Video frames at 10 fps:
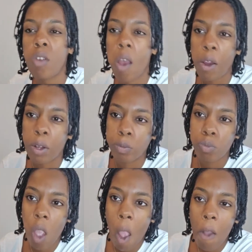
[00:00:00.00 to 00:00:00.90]

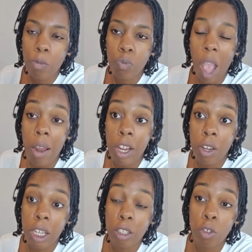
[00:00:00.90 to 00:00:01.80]
I
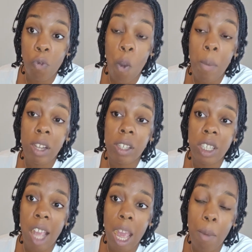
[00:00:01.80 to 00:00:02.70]
literally, for me to see the
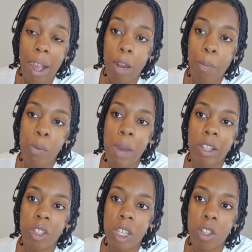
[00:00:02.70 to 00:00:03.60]
name, I gotta put my
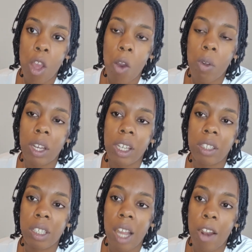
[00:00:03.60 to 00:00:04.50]
skin tone against
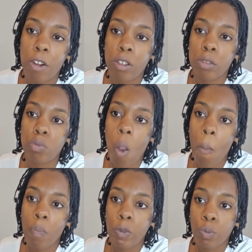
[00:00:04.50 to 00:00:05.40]
the letters.
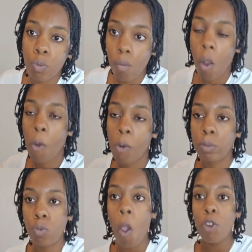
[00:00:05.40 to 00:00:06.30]

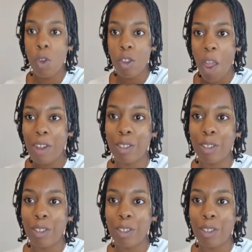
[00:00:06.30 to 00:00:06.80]
Oh, you a nurse?